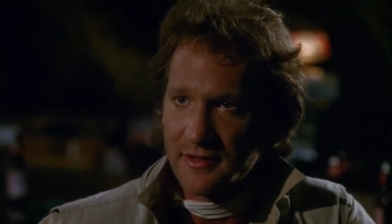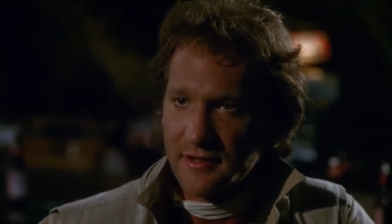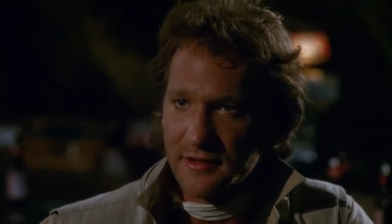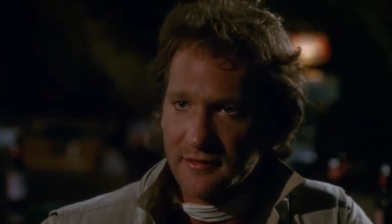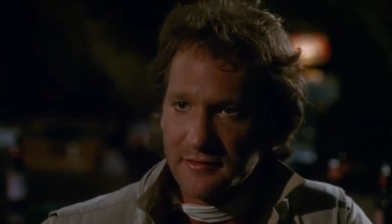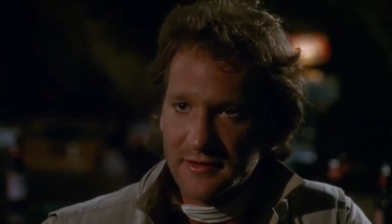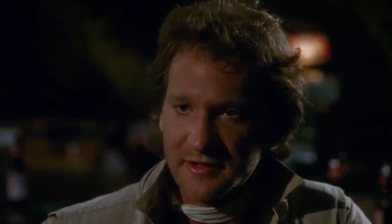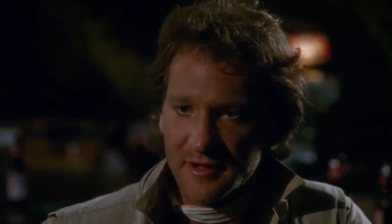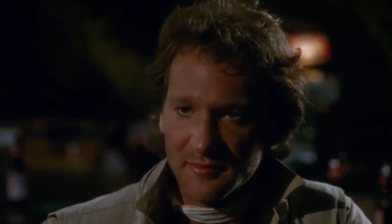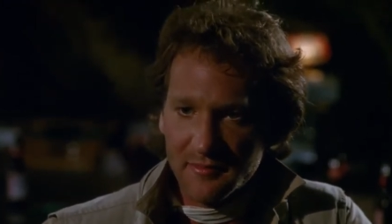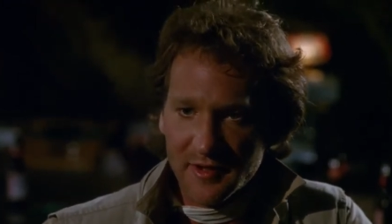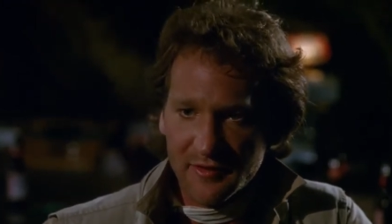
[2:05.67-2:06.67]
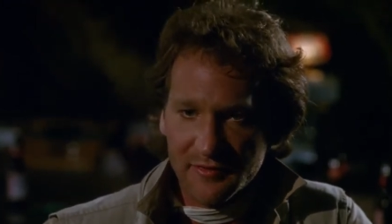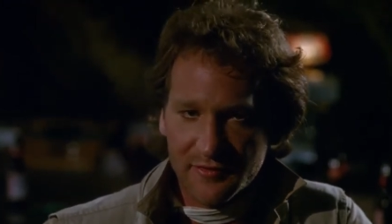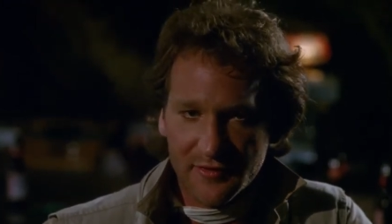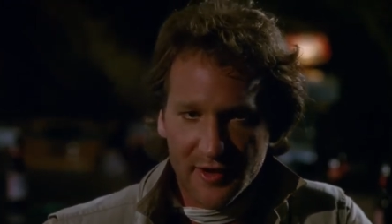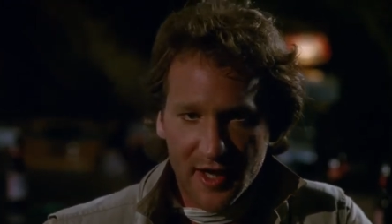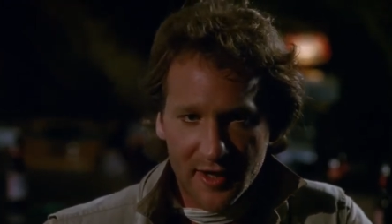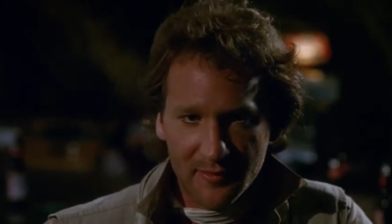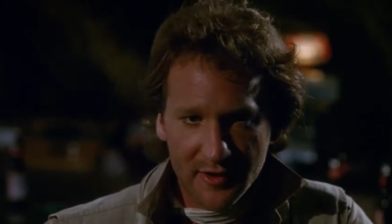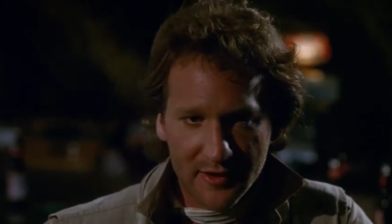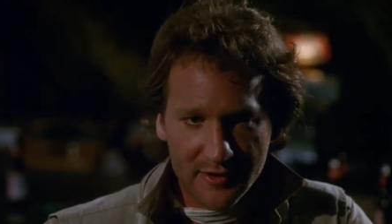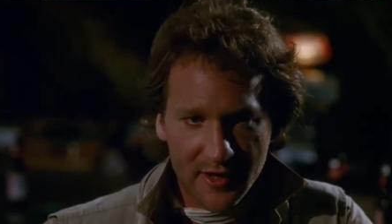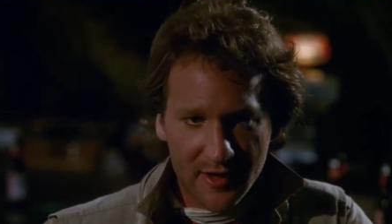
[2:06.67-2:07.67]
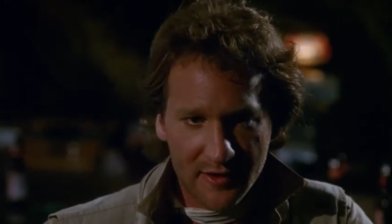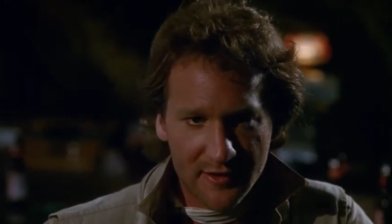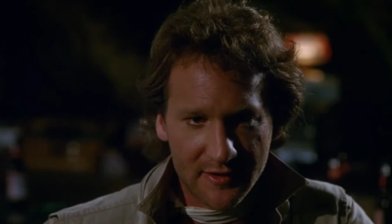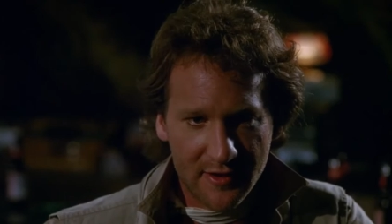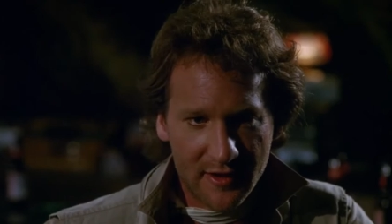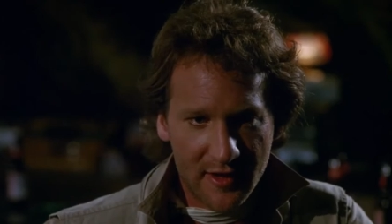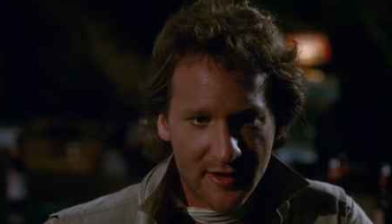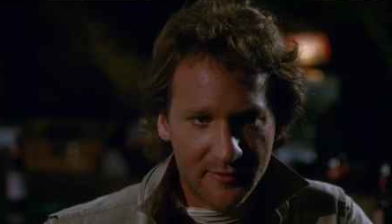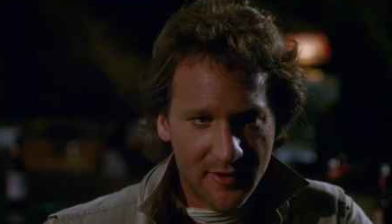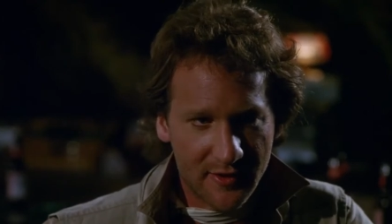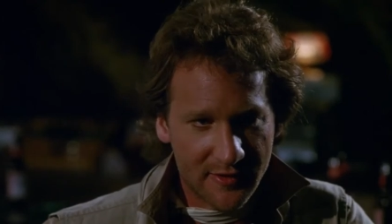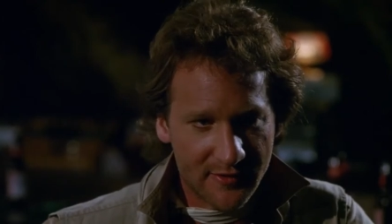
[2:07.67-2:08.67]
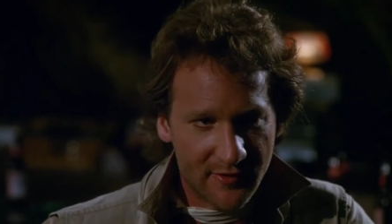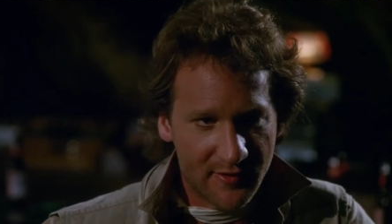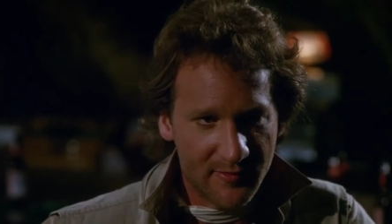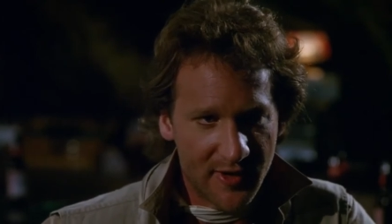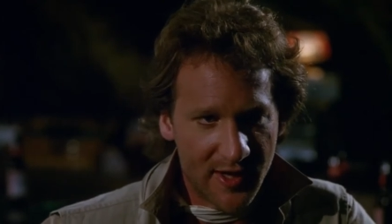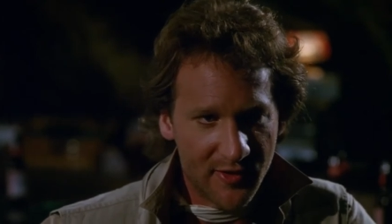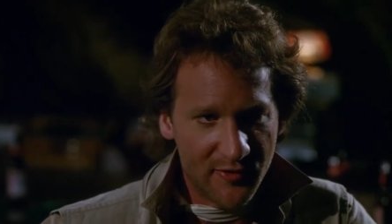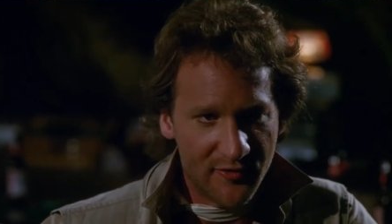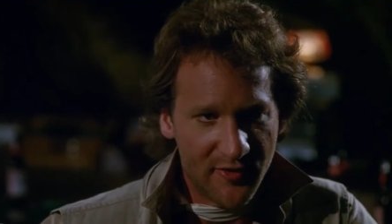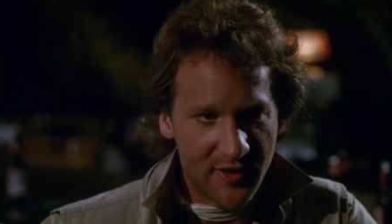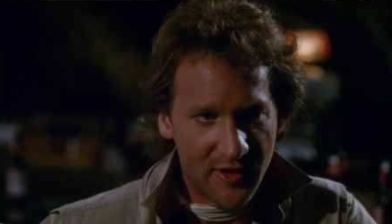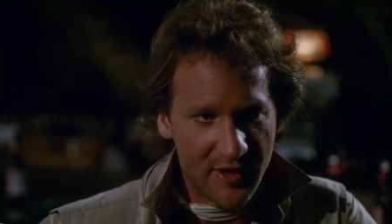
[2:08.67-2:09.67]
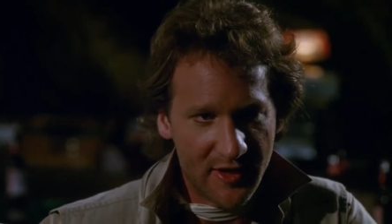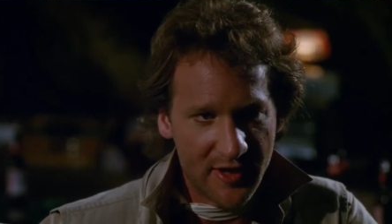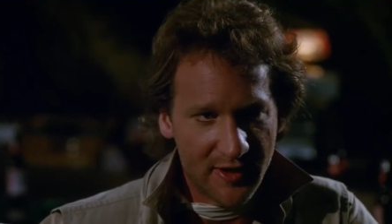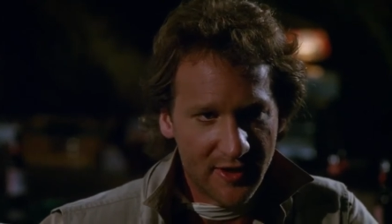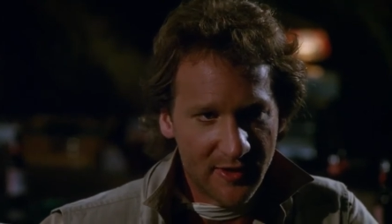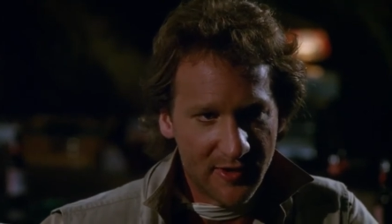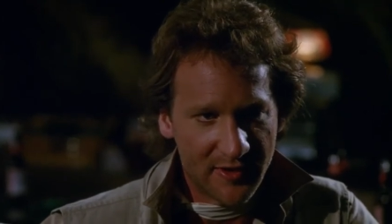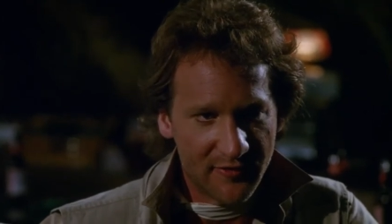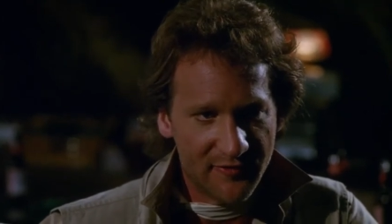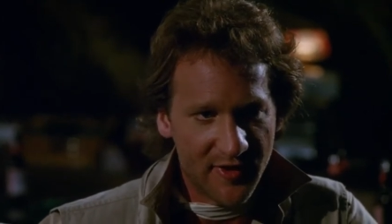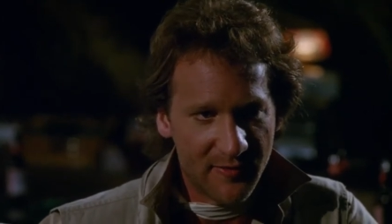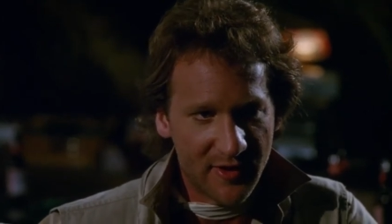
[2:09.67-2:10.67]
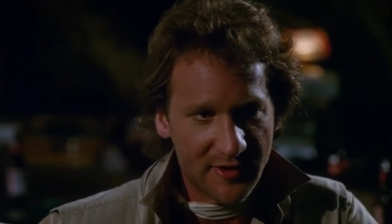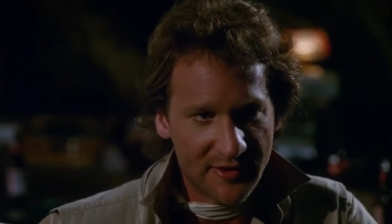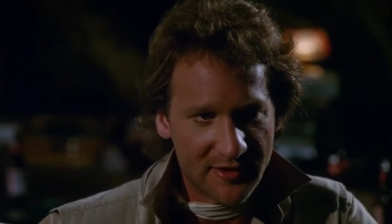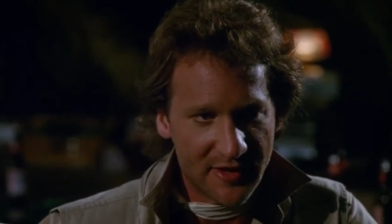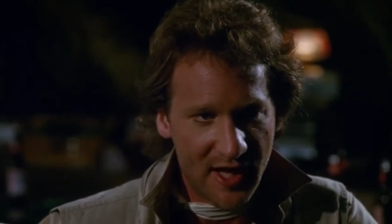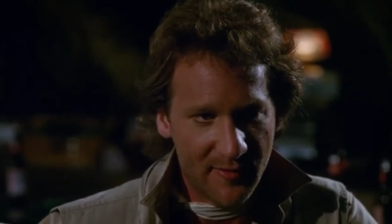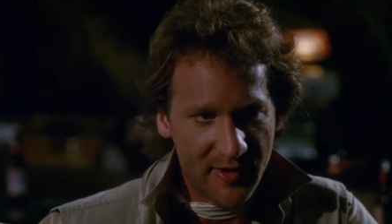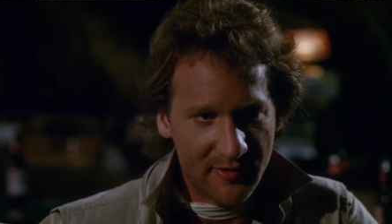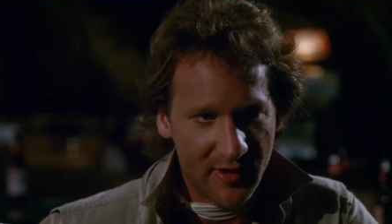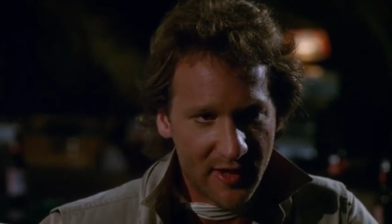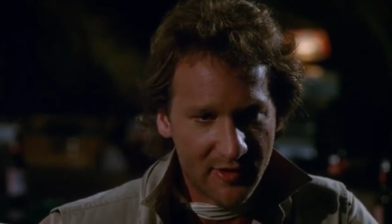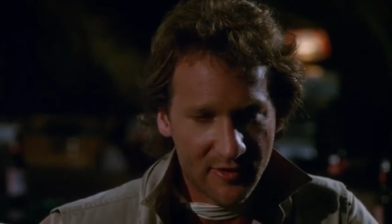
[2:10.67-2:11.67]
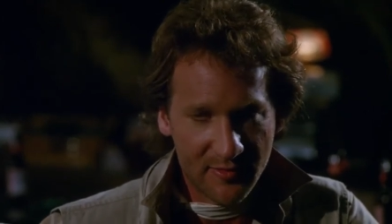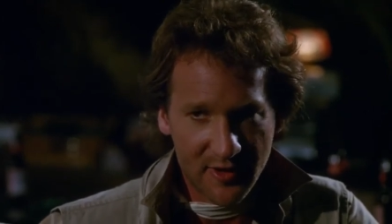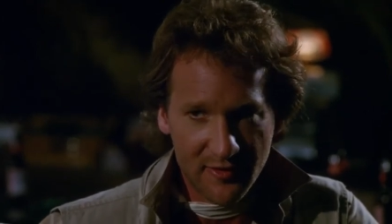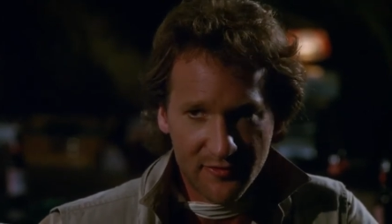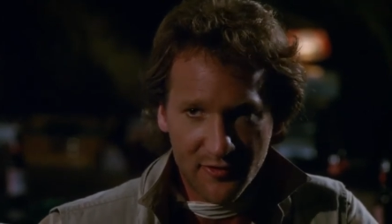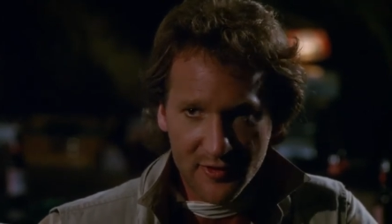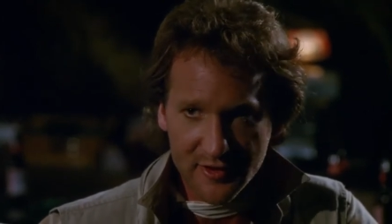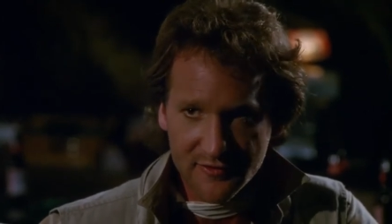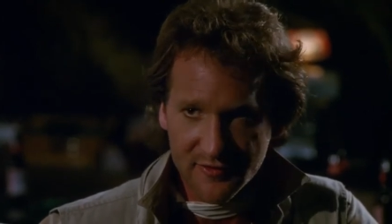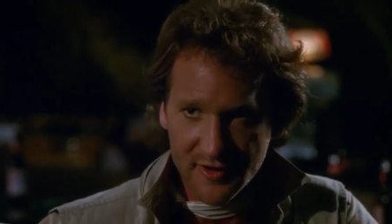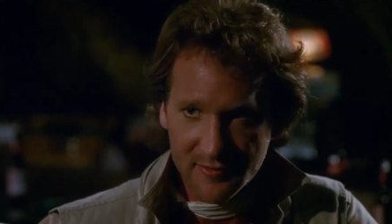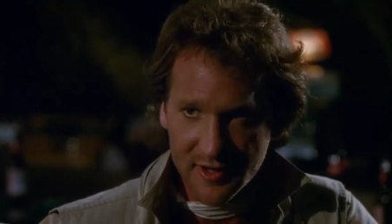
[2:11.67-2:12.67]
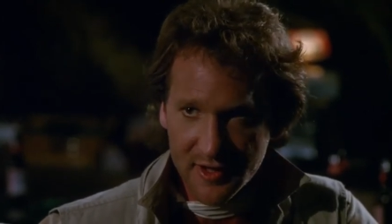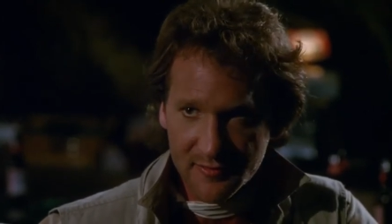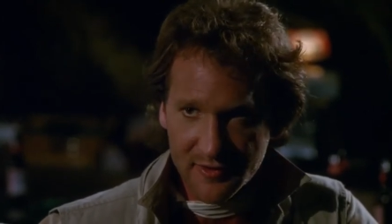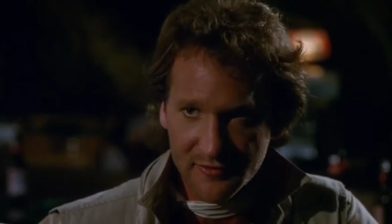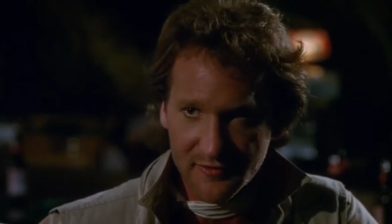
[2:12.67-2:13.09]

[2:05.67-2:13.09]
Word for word: And then you dumped me flat because I didn't turn out to be the sort of man who fit in neatly with the feminist Tommy Rod you were being force-fed by your